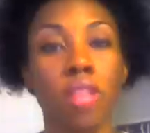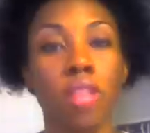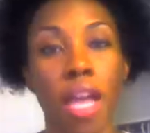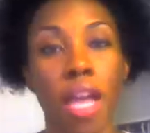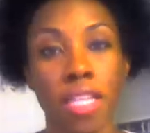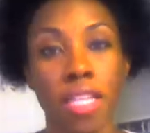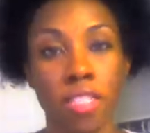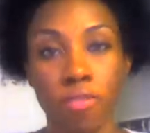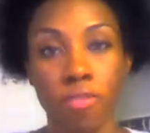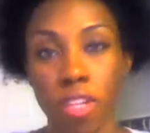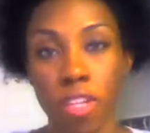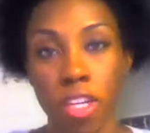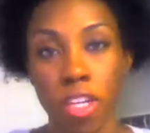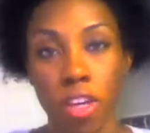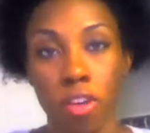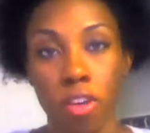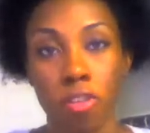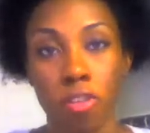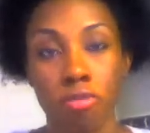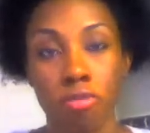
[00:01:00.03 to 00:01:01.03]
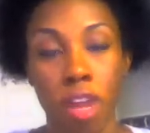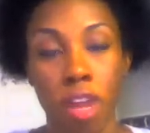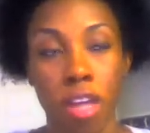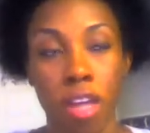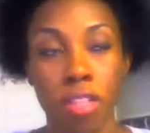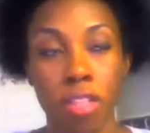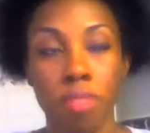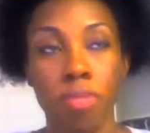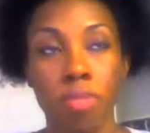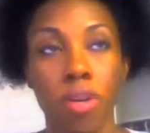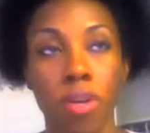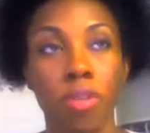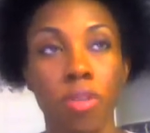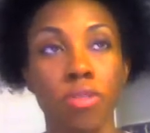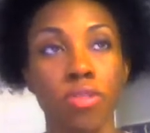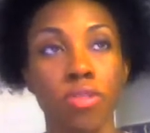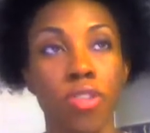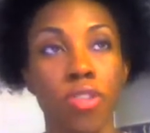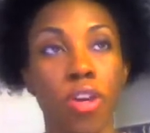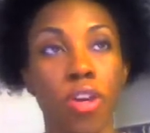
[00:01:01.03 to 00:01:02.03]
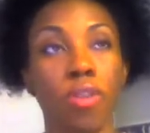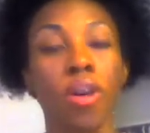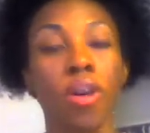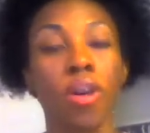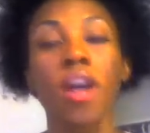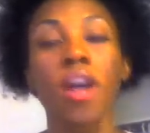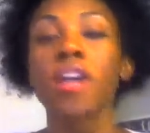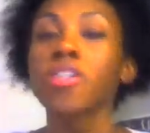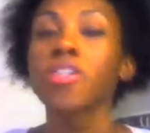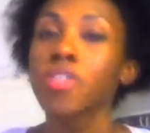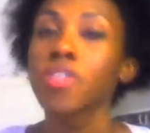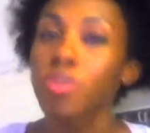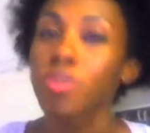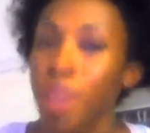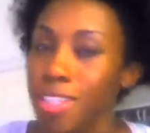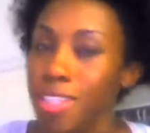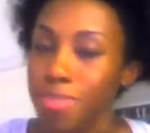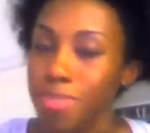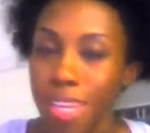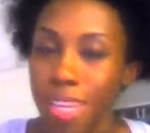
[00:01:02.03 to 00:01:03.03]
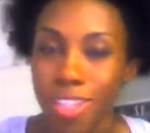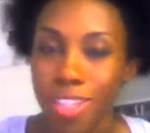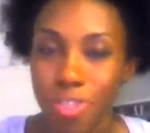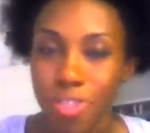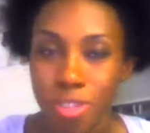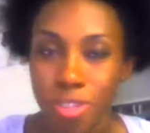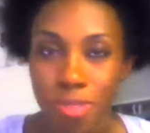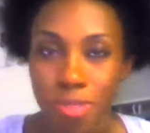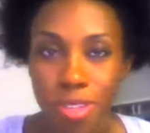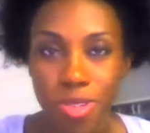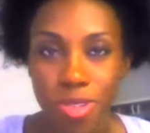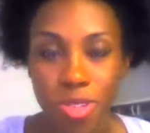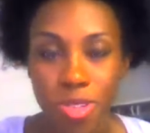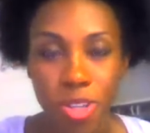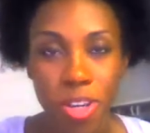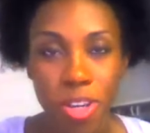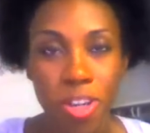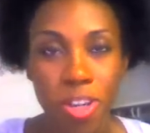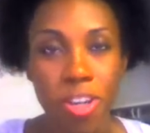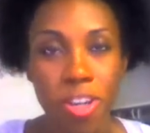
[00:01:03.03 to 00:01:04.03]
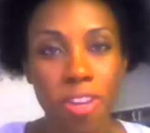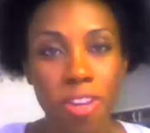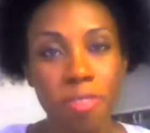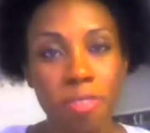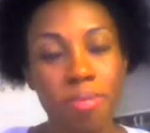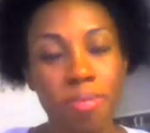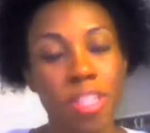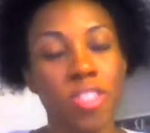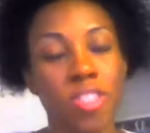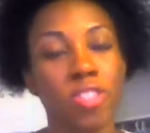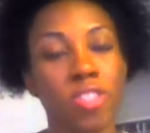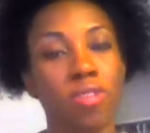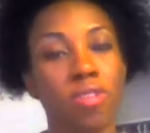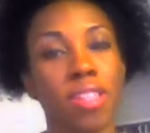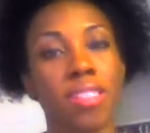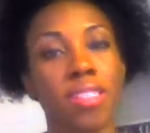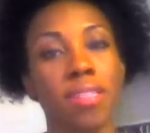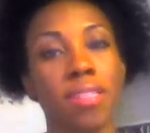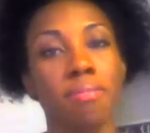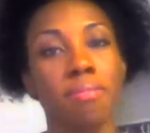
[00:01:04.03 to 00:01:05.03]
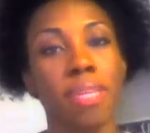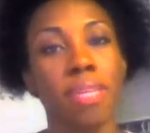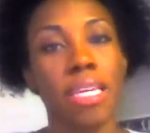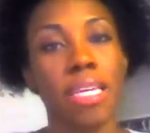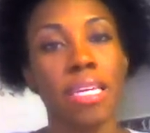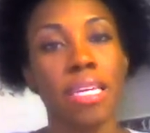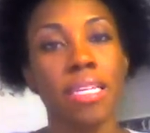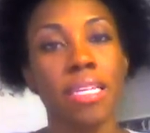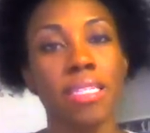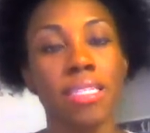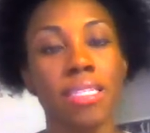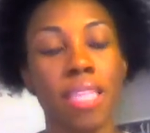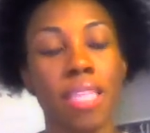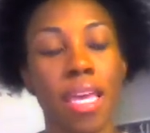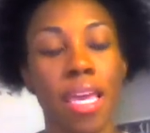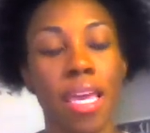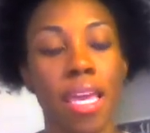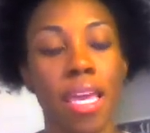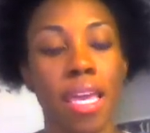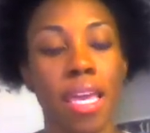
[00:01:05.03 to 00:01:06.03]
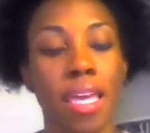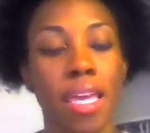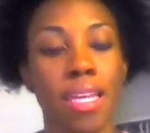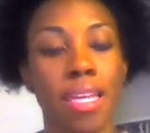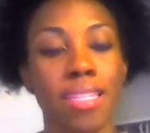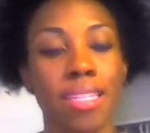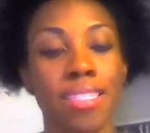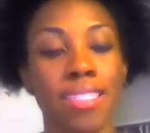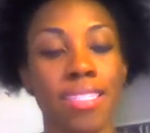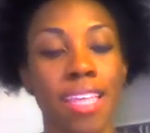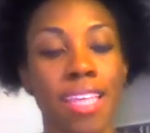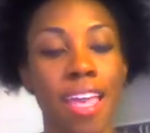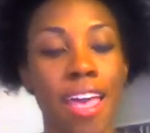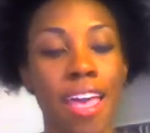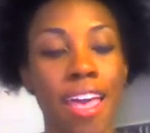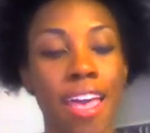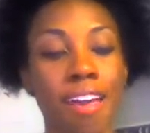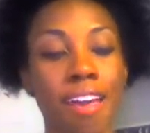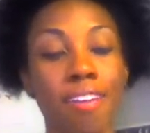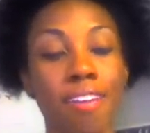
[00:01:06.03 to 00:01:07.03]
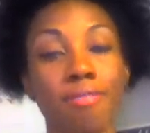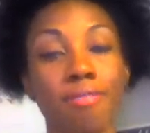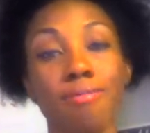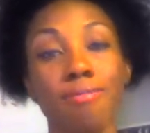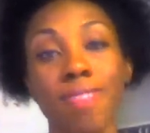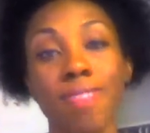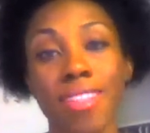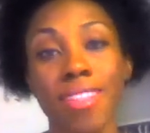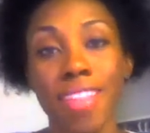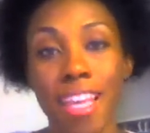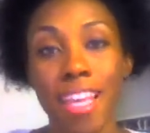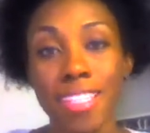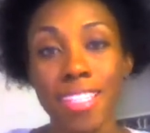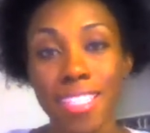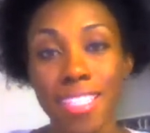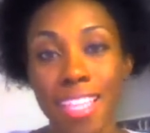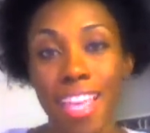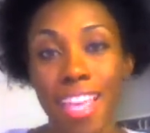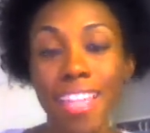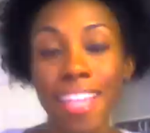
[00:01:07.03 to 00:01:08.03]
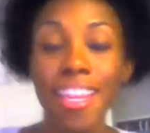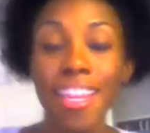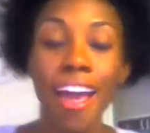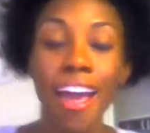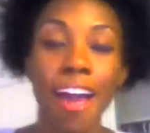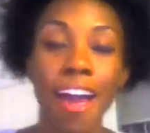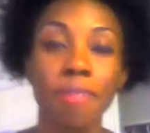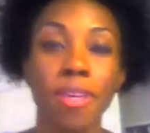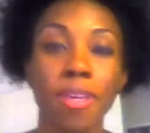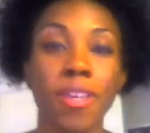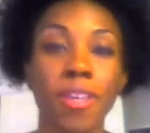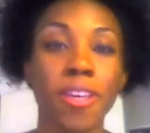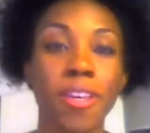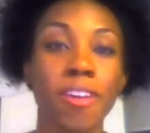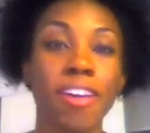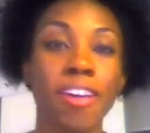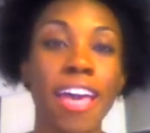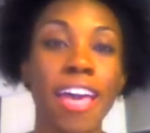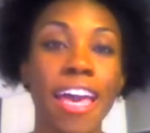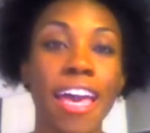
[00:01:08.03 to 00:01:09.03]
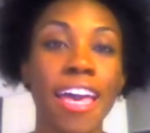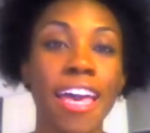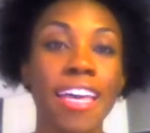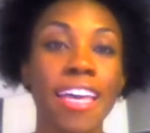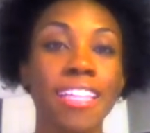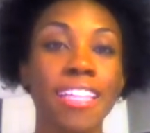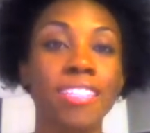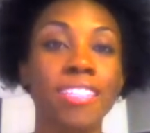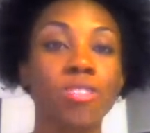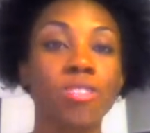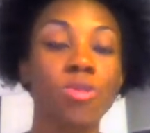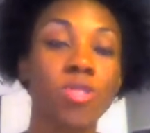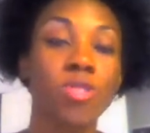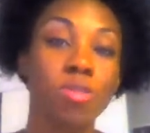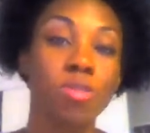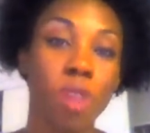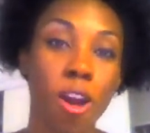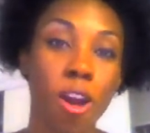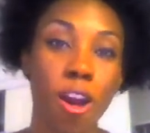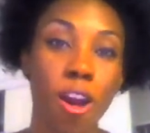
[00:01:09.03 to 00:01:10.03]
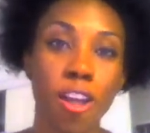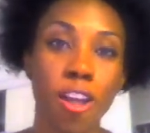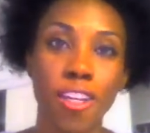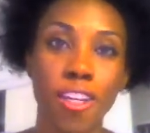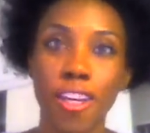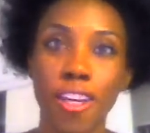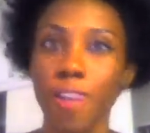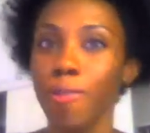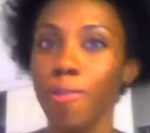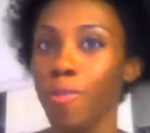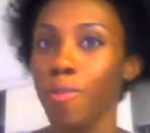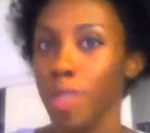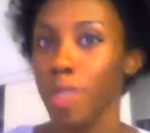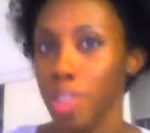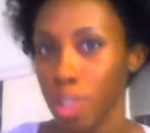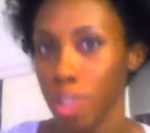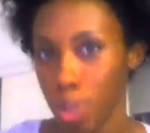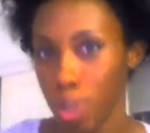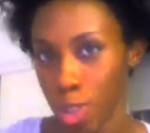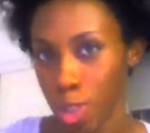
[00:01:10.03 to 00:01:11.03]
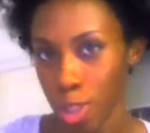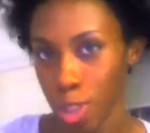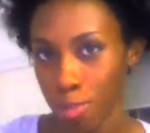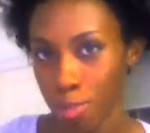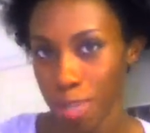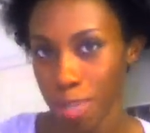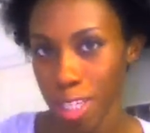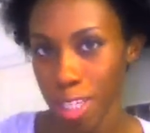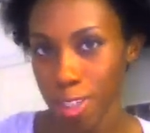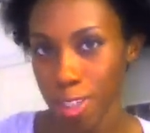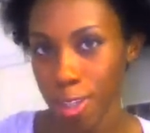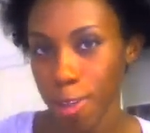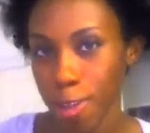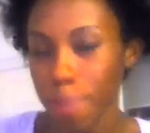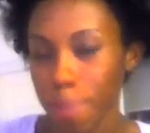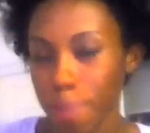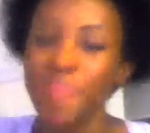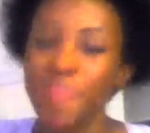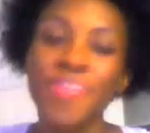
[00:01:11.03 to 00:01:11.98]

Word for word: last video, Rock the Boat. So just wanted to pay tribute to her. May she rest in peace. And with that said, I'm going to go ahead, do some cardio, which you should be too.